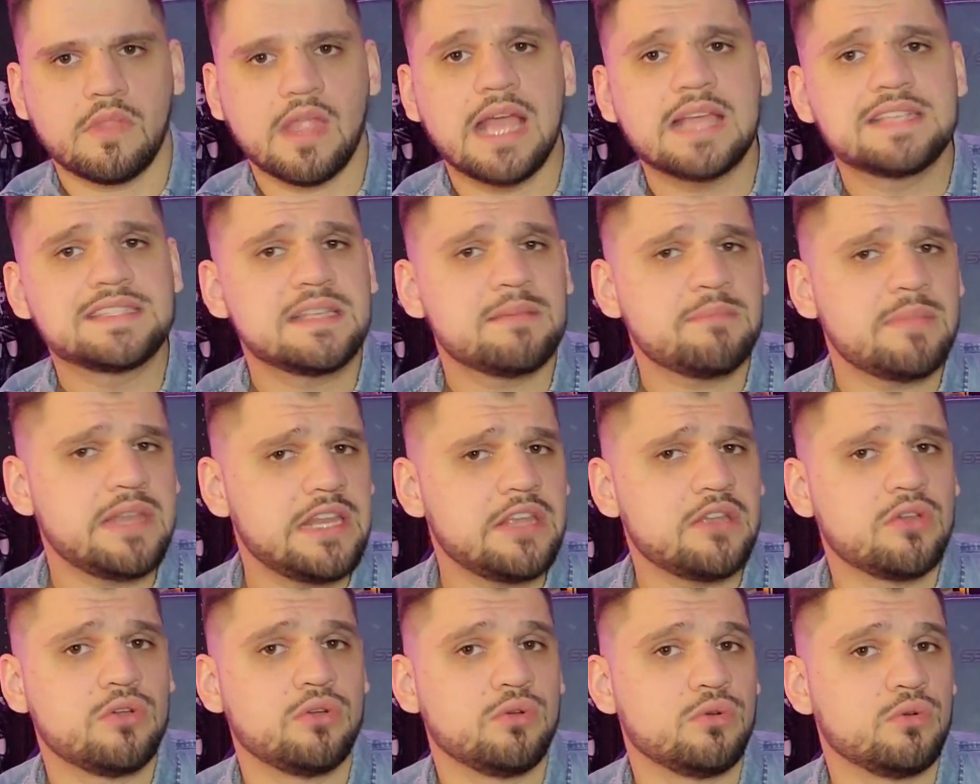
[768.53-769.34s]
As
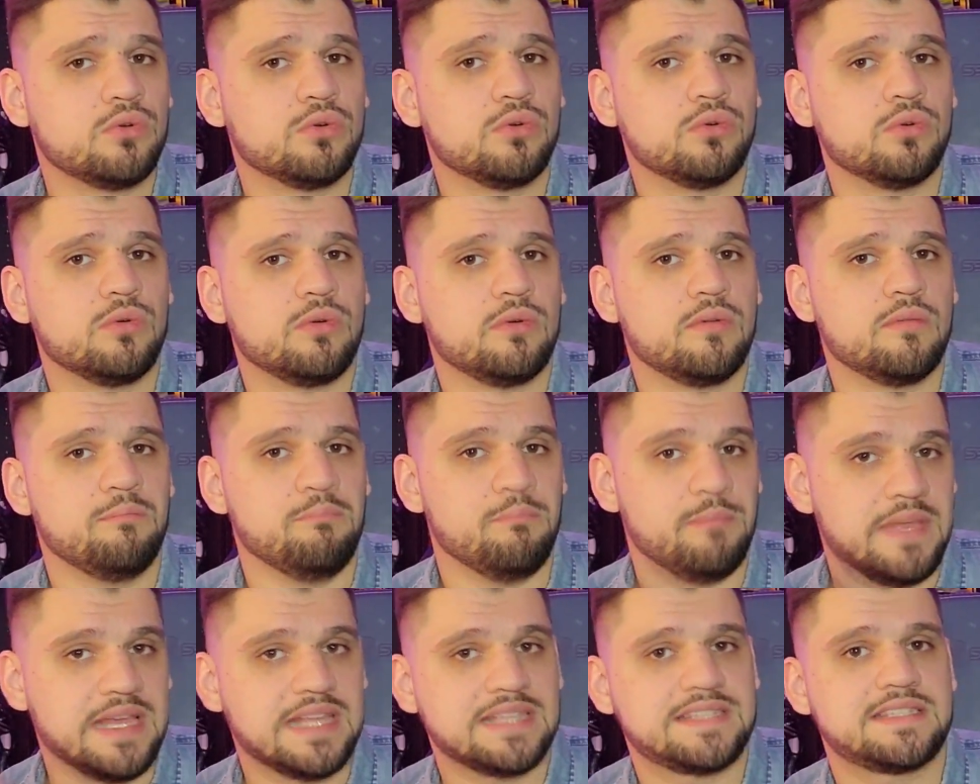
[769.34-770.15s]
somebody who
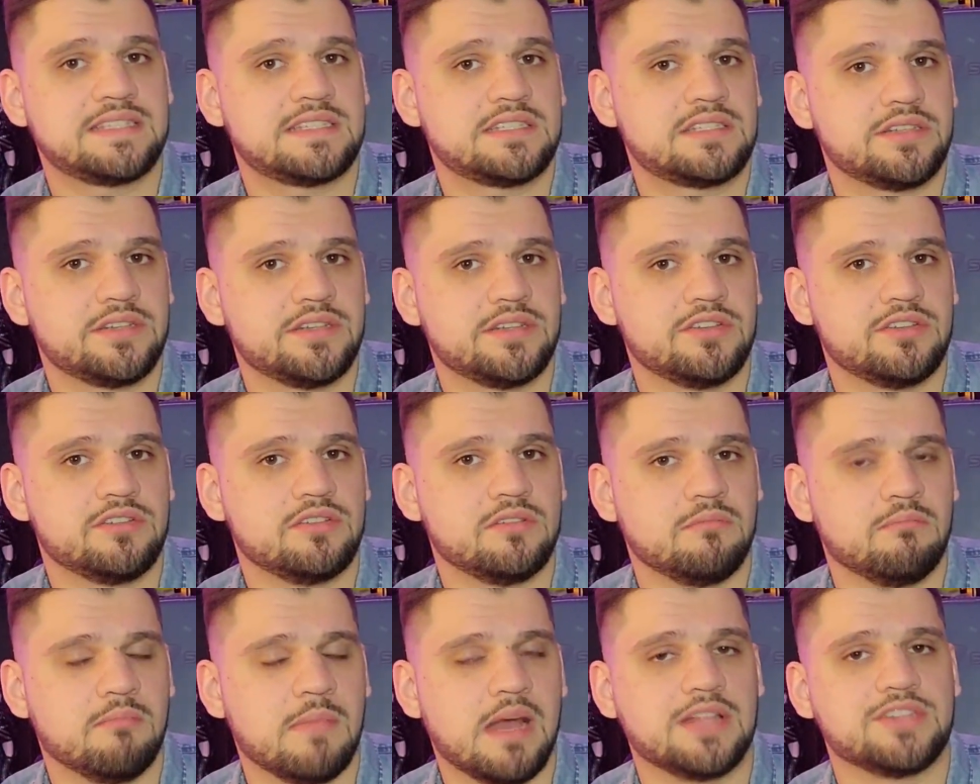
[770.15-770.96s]
missed
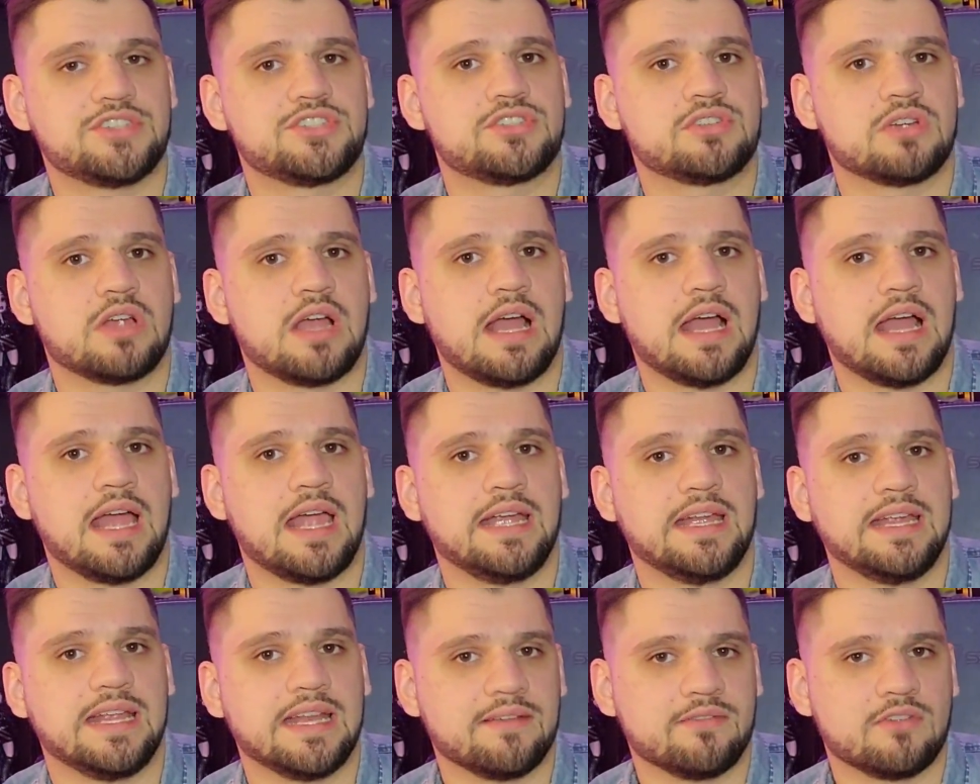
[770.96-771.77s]
Monster
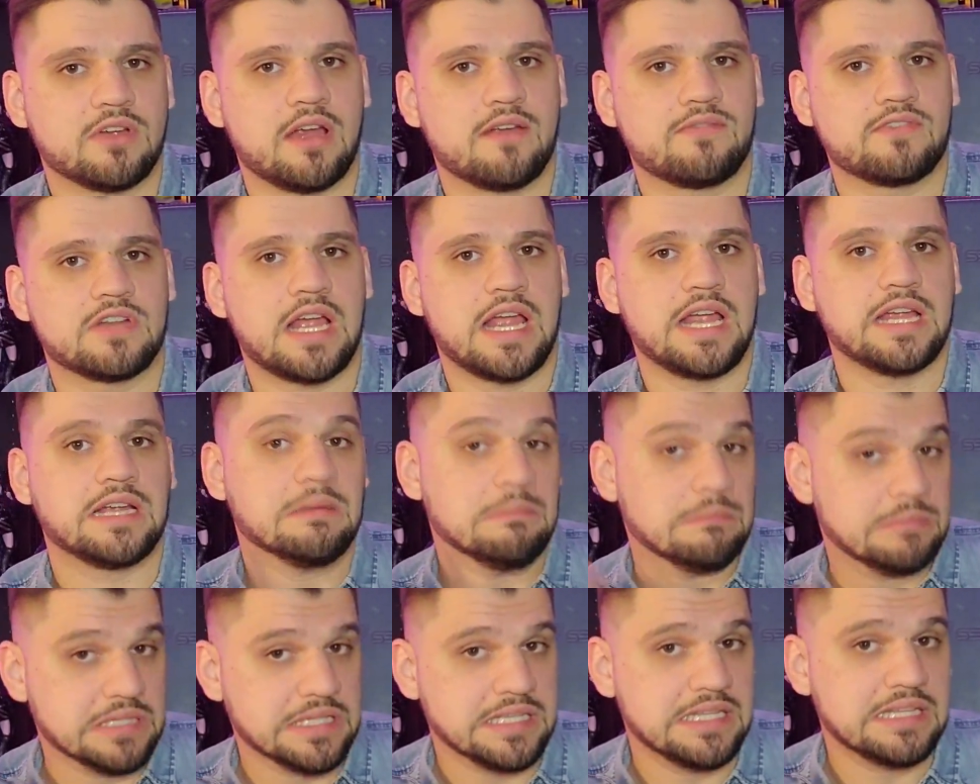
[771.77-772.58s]
High and Ever After High
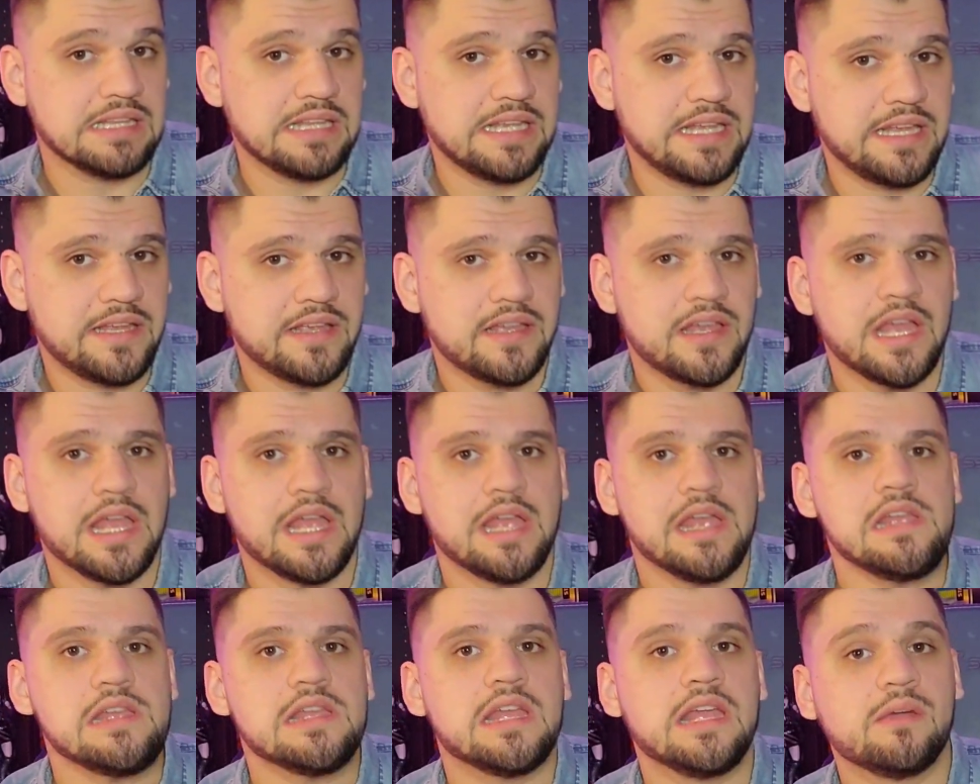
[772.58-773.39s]
completely,
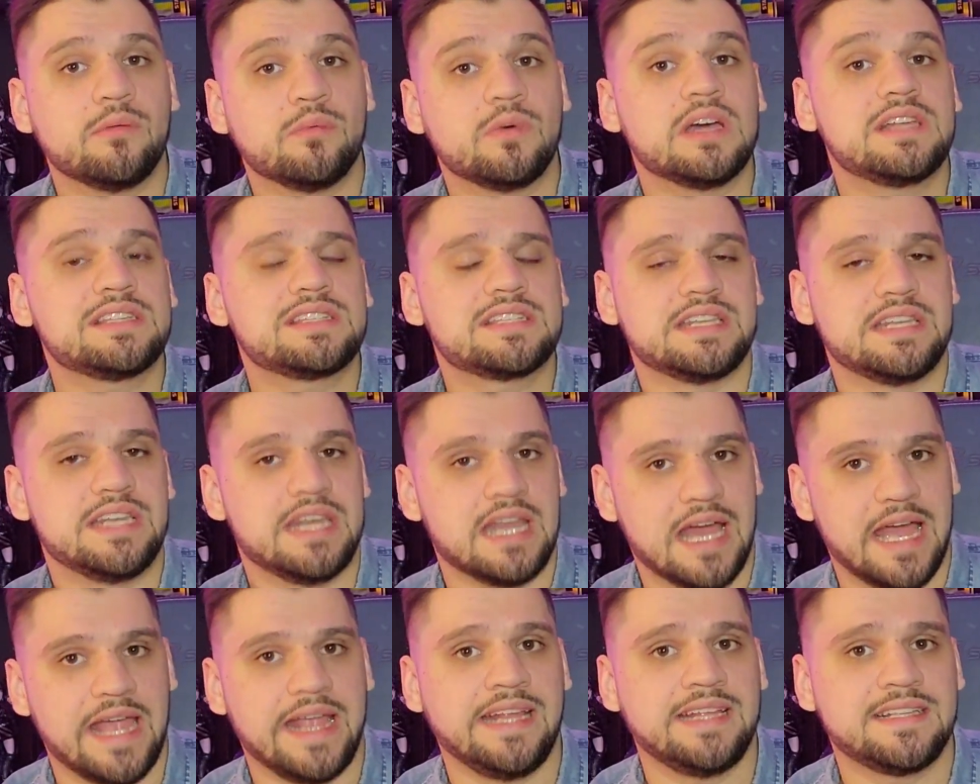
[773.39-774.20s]
it was
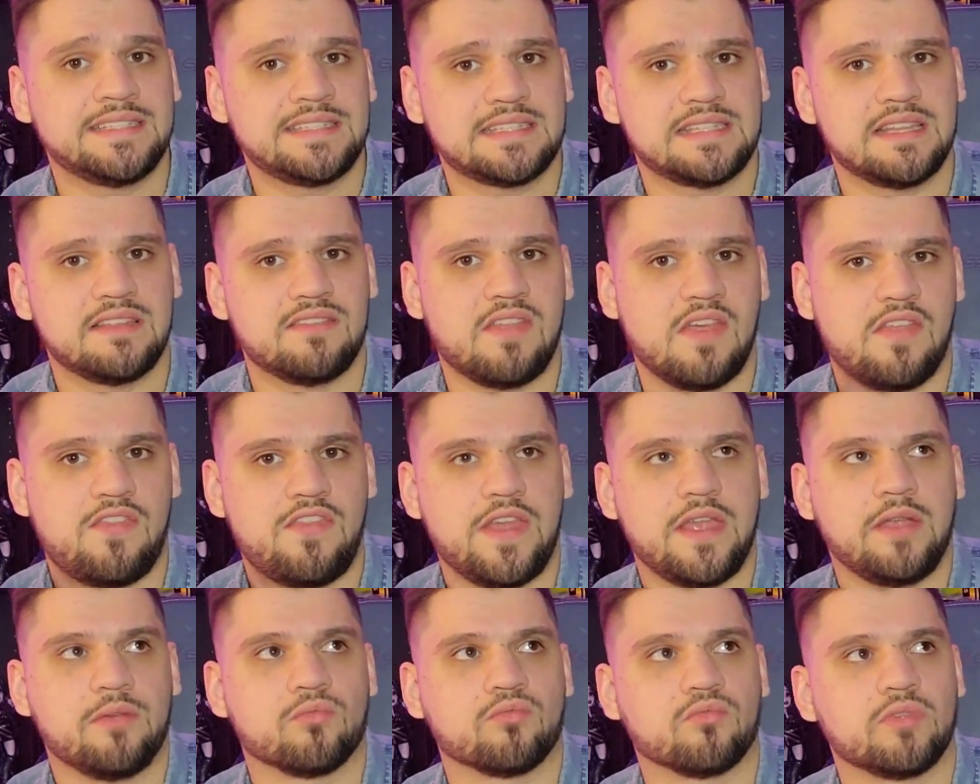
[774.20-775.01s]
nice that
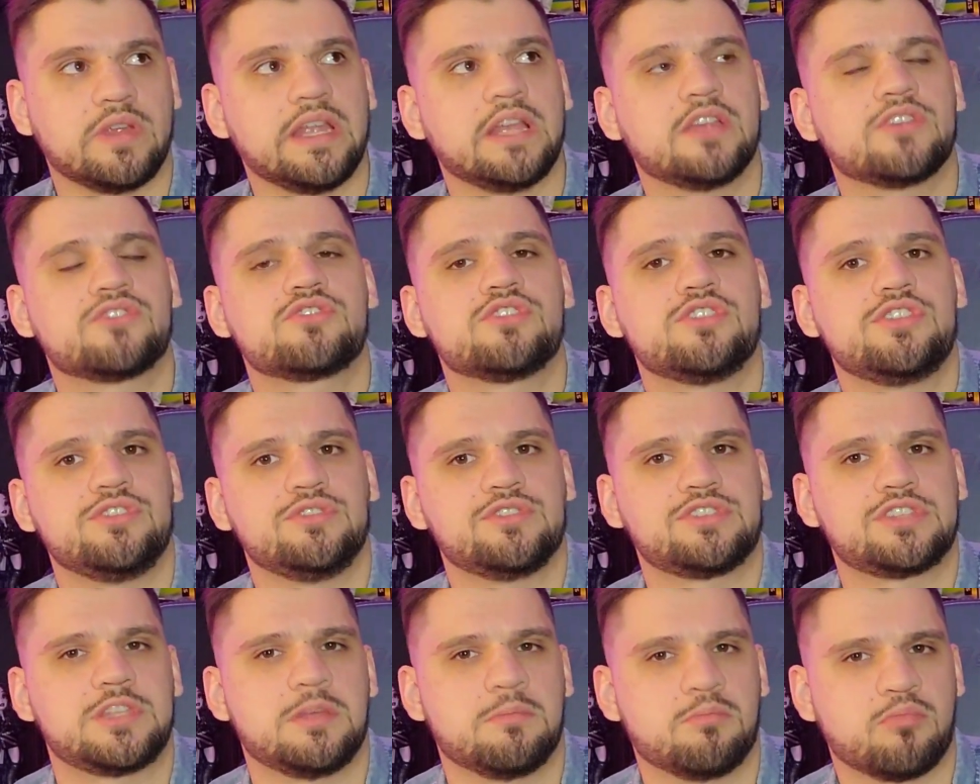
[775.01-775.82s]
they
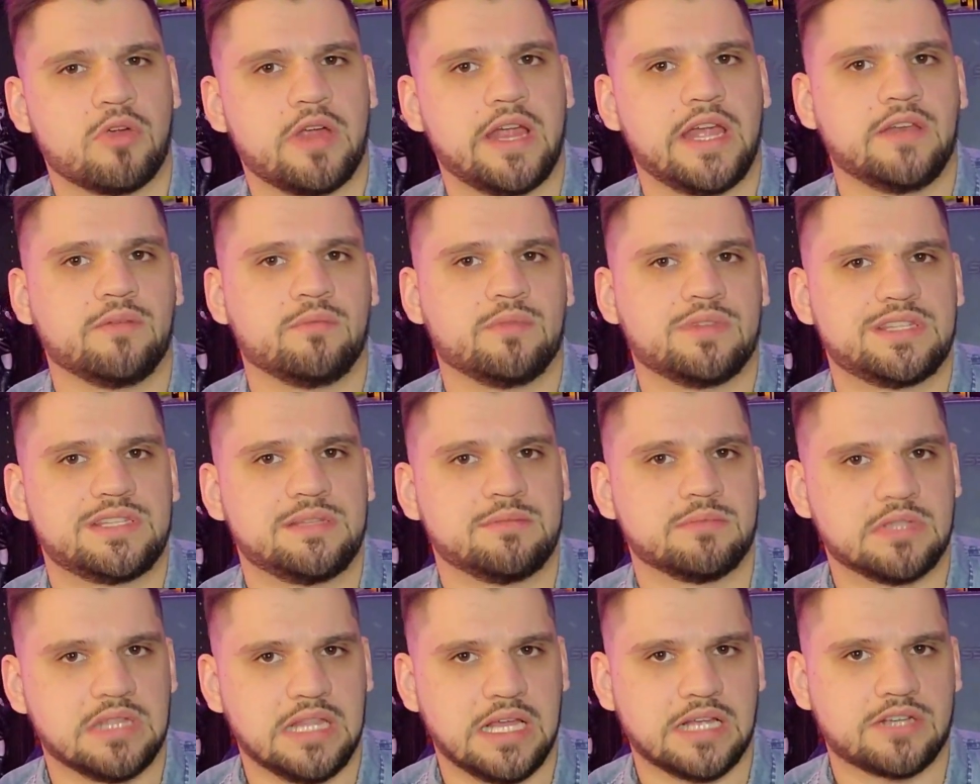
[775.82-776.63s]
reintroduced the brand with
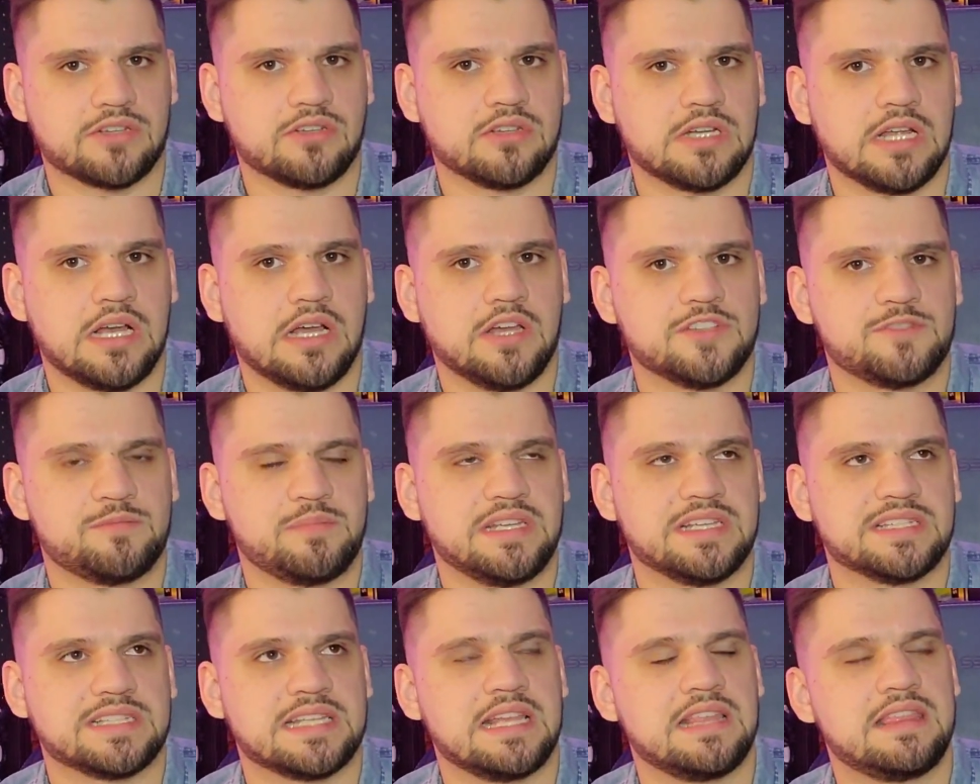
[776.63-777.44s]
some collector dolls,
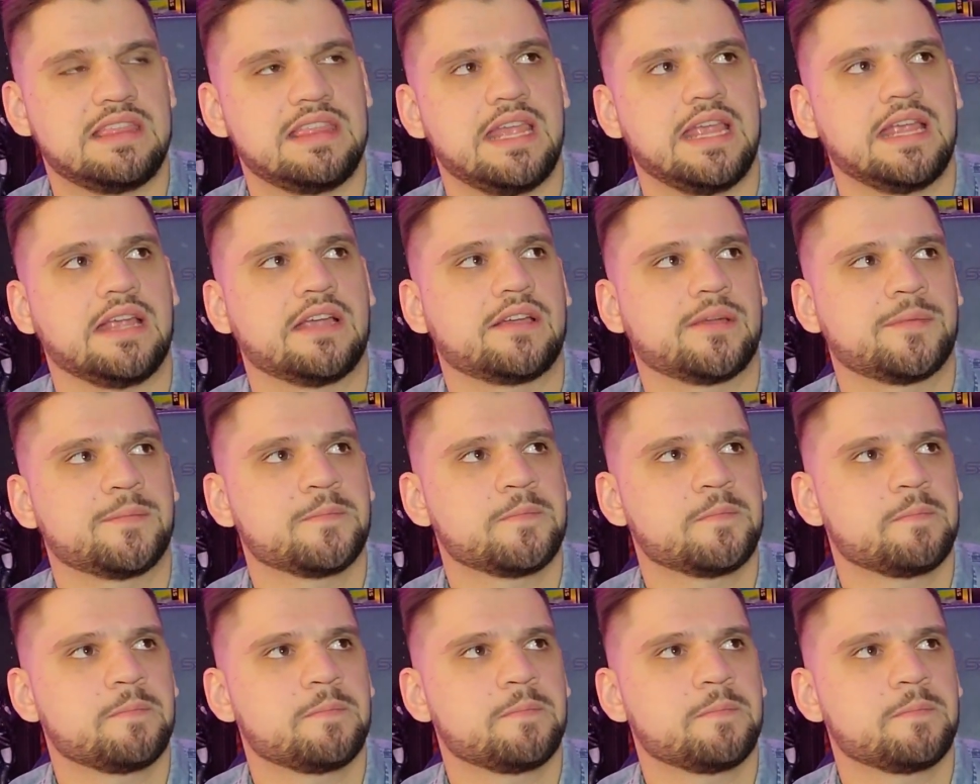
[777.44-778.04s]
because I think